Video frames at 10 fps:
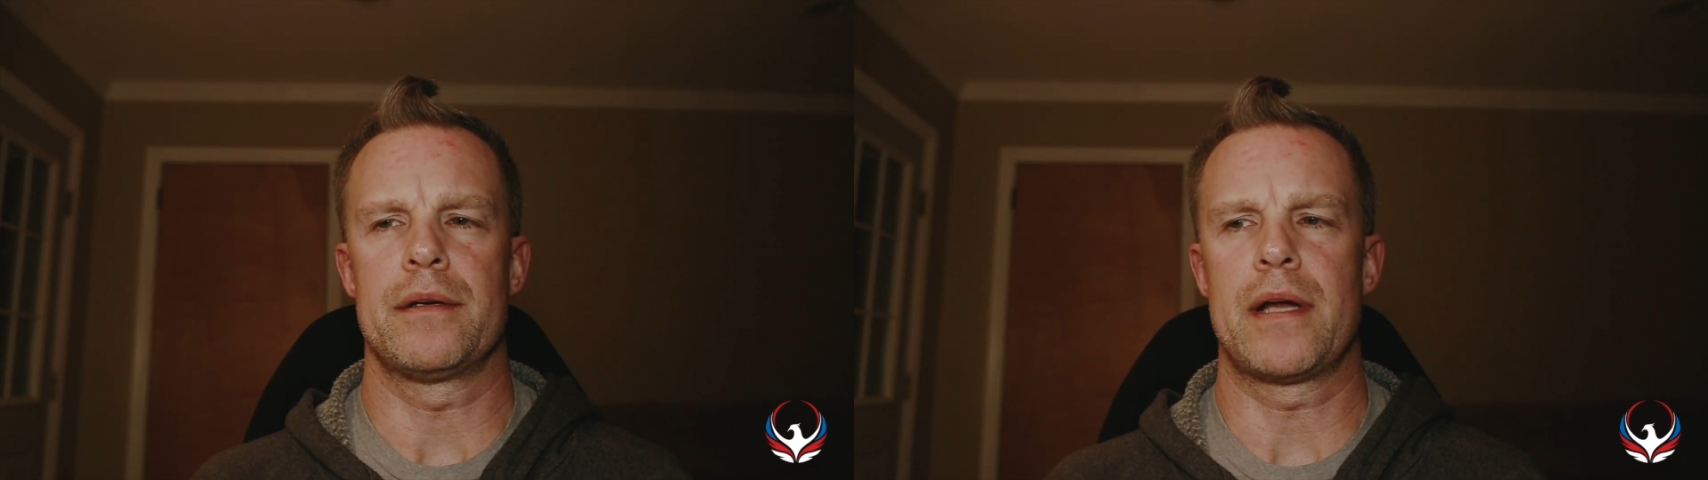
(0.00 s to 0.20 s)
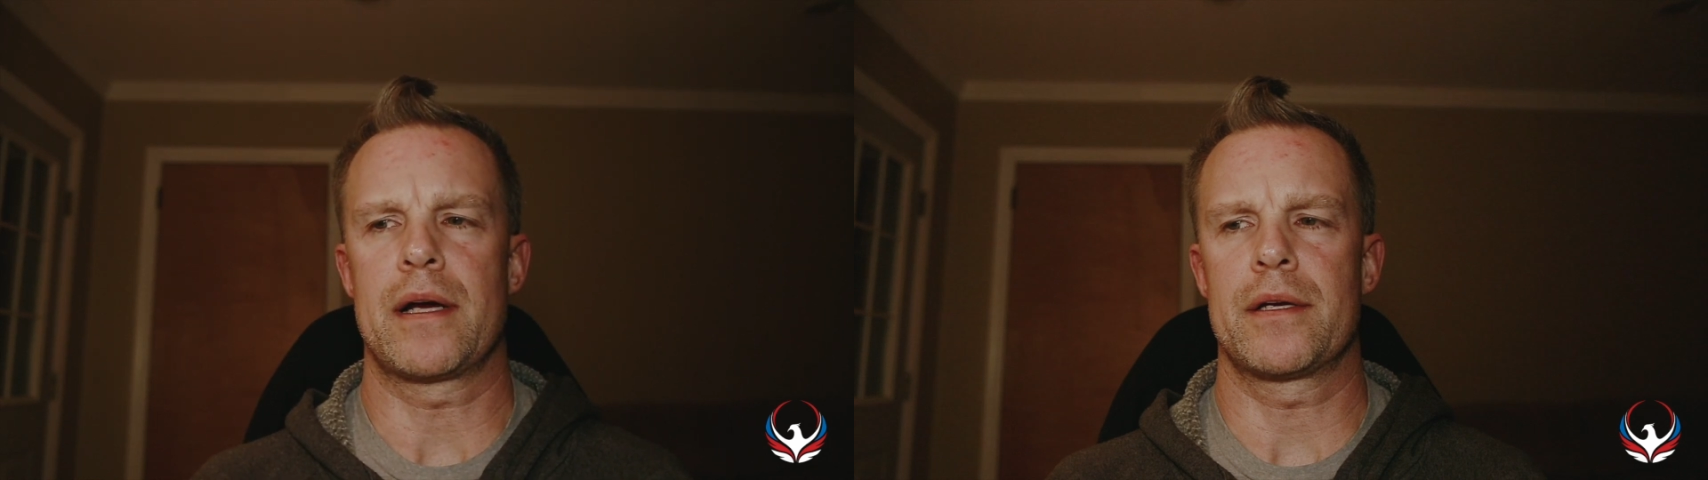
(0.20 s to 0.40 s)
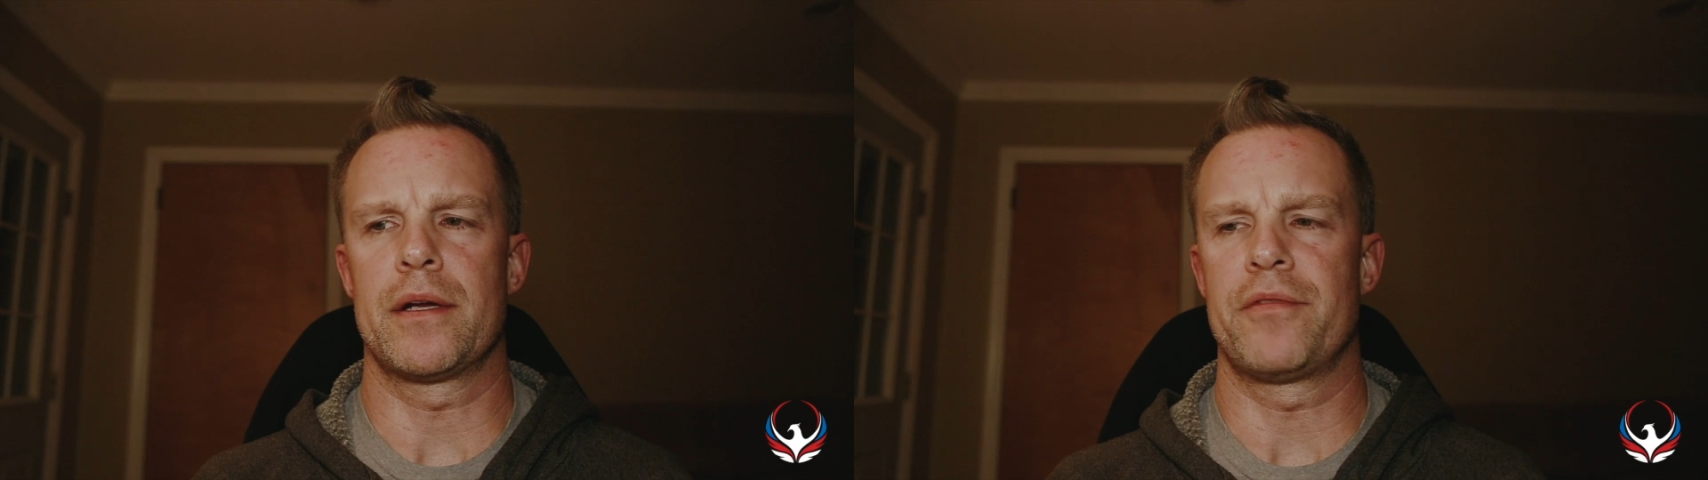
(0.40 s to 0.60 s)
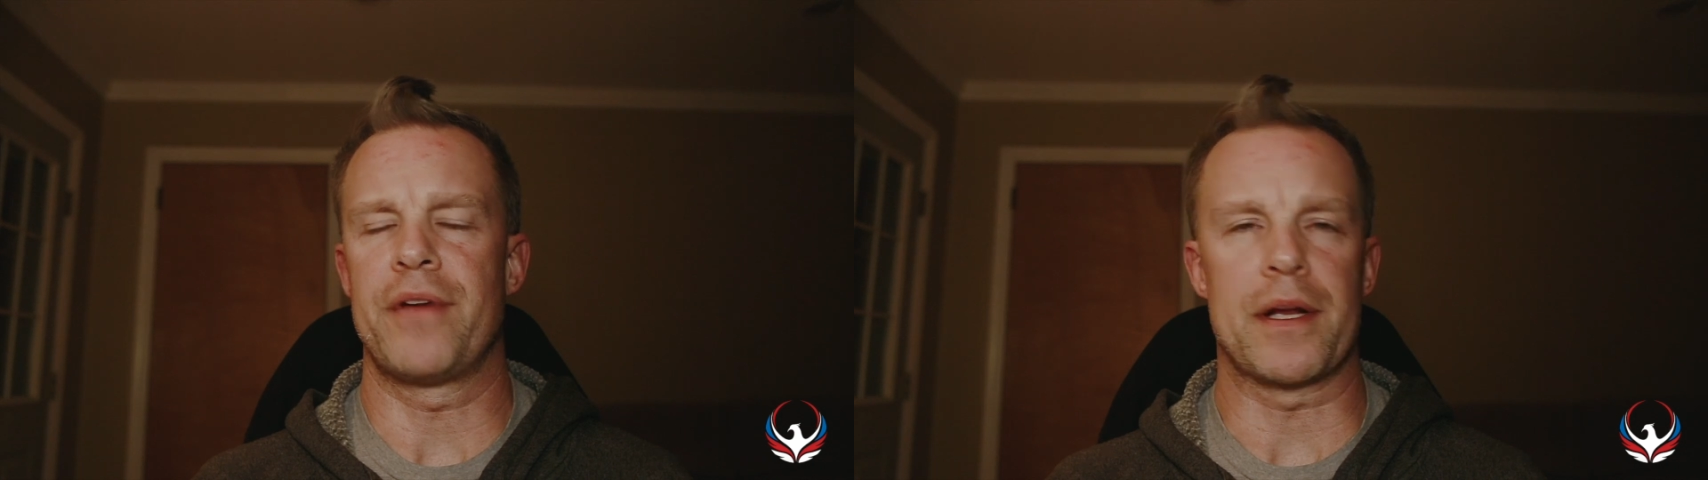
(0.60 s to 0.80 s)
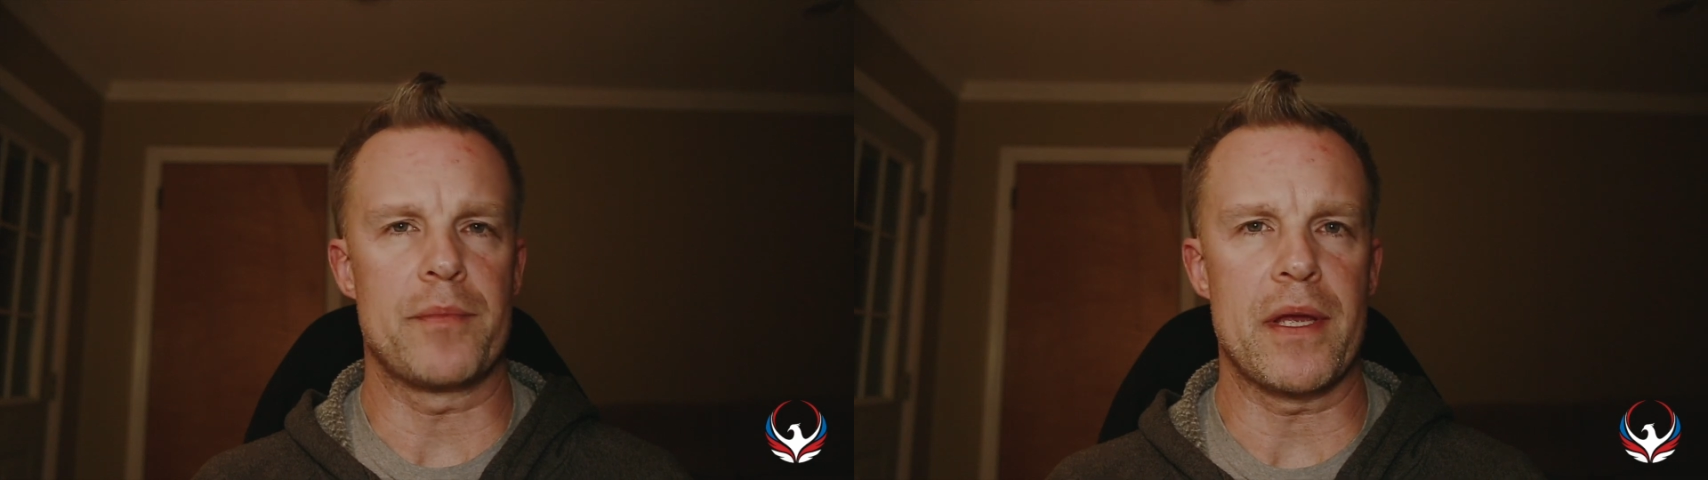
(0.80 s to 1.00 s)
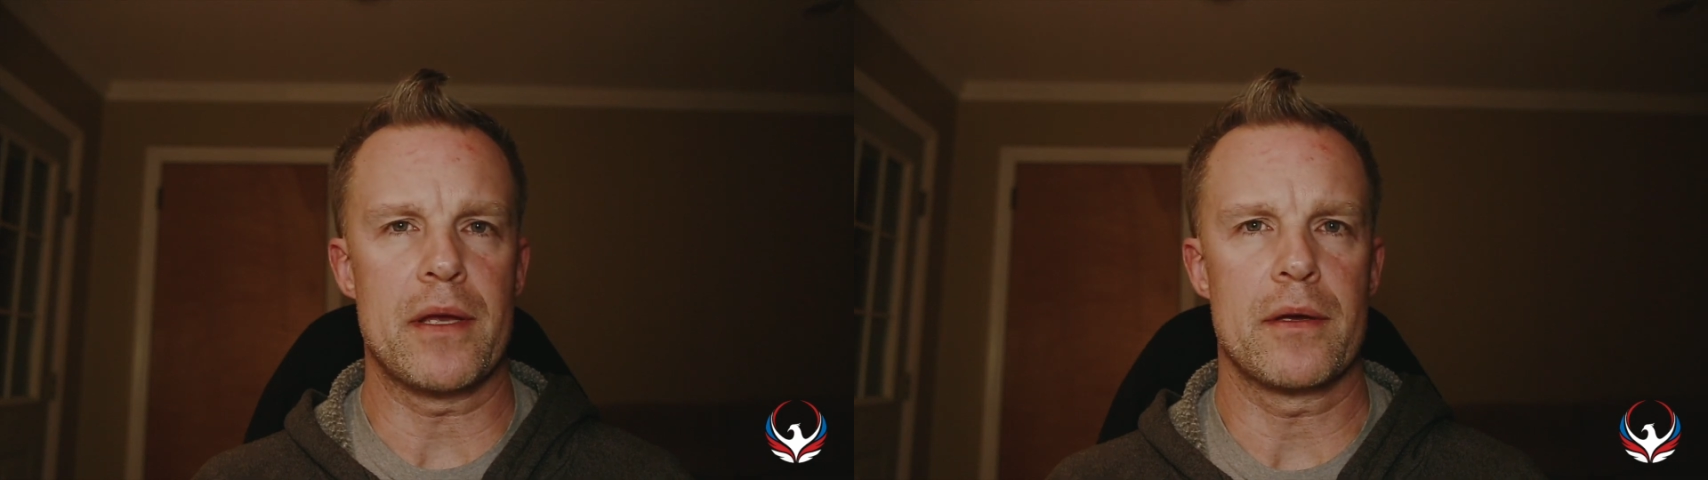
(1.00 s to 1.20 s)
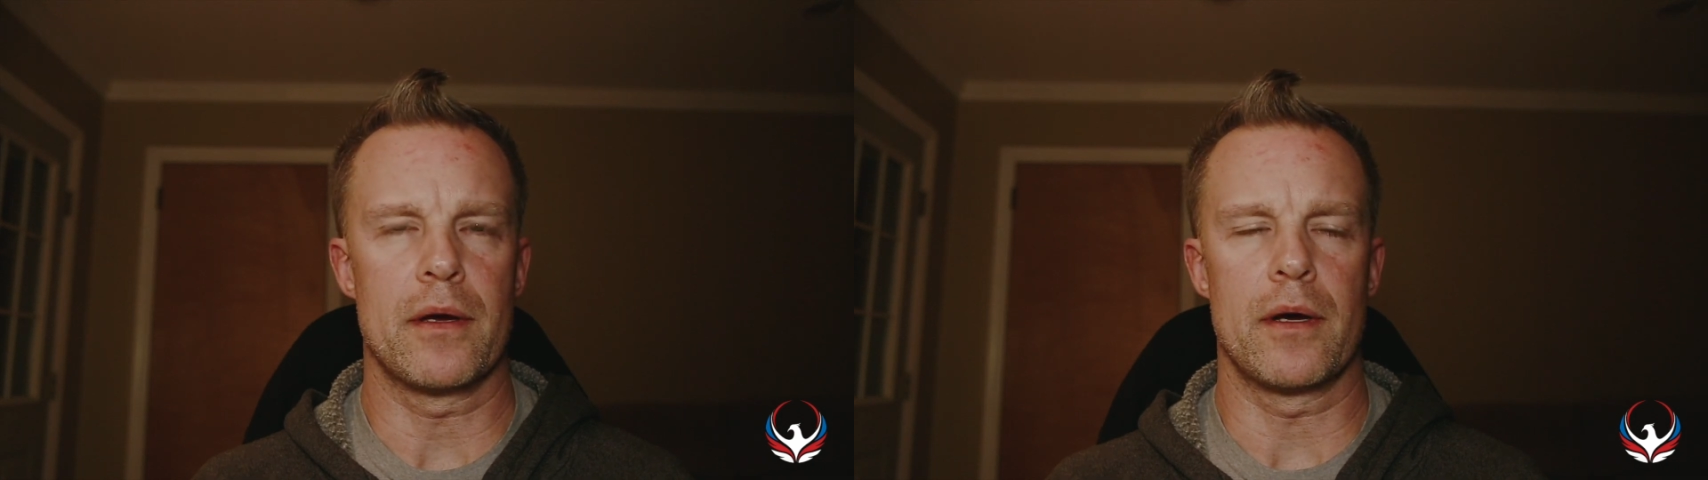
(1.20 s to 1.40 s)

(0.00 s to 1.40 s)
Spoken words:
going to affect me.